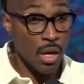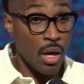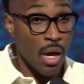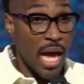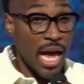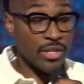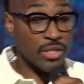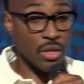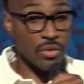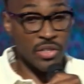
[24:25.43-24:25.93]

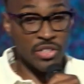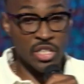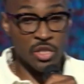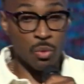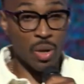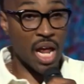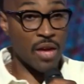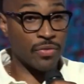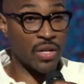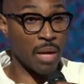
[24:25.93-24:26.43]
And so this is
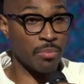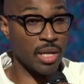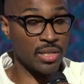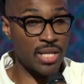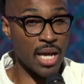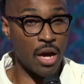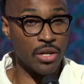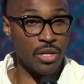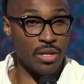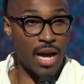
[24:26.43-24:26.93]
what I've come to
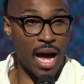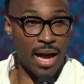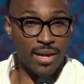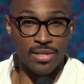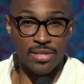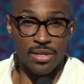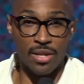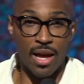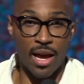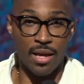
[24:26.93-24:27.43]
tell you guys
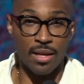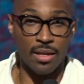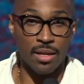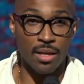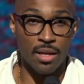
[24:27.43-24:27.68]
today.